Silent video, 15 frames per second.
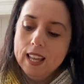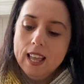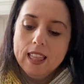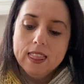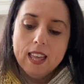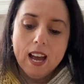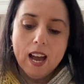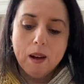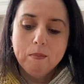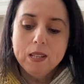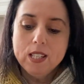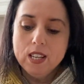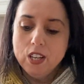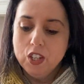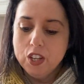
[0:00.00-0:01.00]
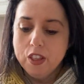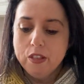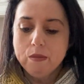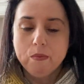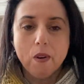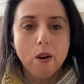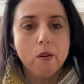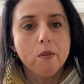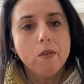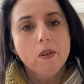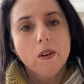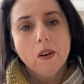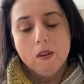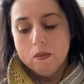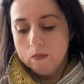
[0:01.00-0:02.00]
the Habitation Throw
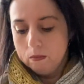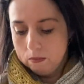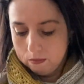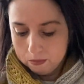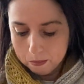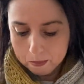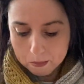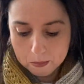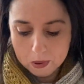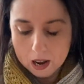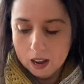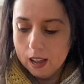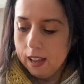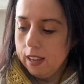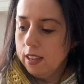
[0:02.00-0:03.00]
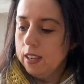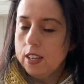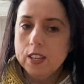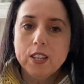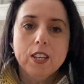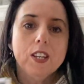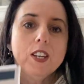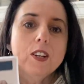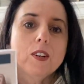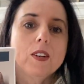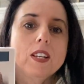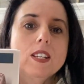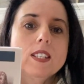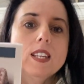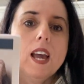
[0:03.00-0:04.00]
by
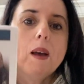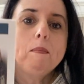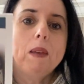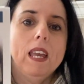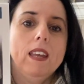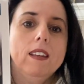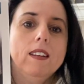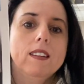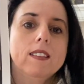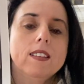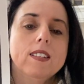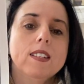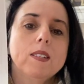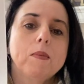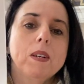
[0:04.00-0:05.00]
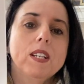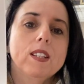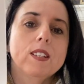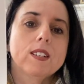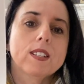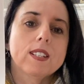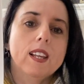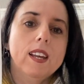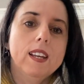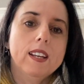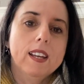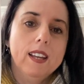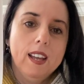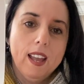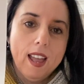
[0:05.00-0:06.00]
Curious Handmade, and this is what it looks
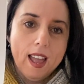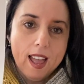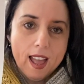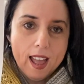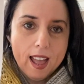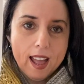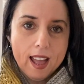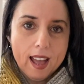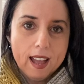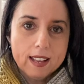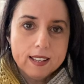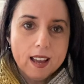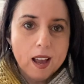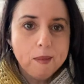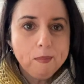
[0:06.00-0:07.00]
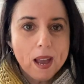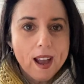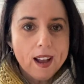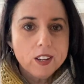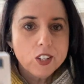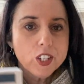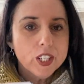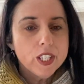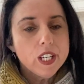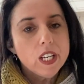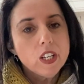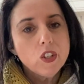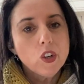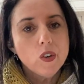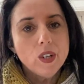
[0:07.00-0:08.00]
like. And I'm
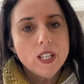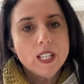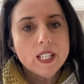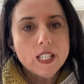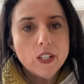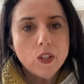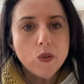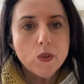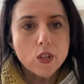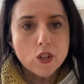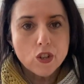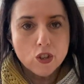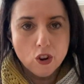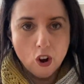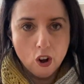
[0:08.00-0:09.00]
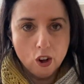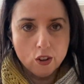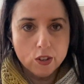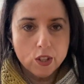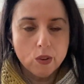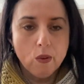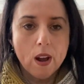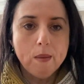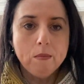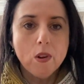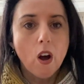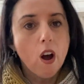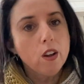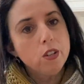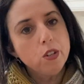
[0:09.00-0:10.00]
actually turning it into a shawl, so I'm
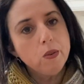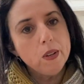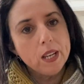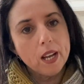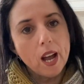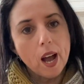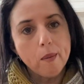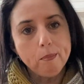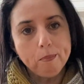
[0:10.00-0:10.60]
not doing a